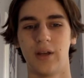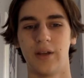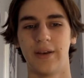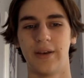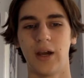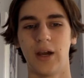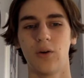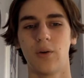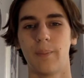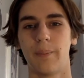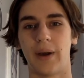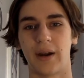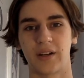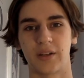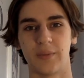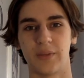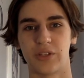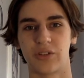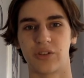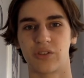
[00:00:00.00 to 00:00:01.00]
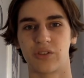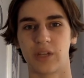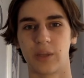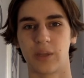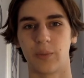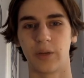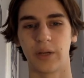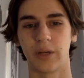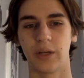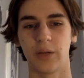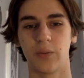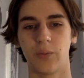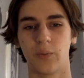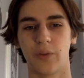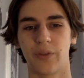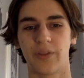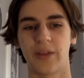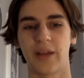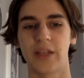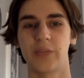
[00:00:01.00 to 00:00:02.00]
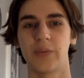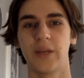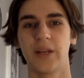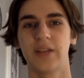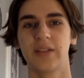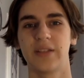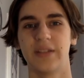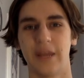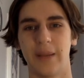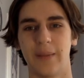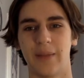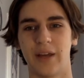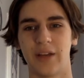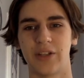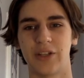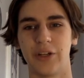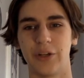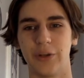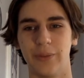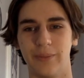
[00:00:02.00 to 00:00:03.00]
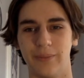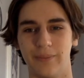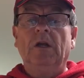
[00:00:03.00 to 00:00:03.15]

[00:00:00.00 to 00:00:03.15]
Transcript: Now, back to Mr. St. Marie with last week's Name That Tune.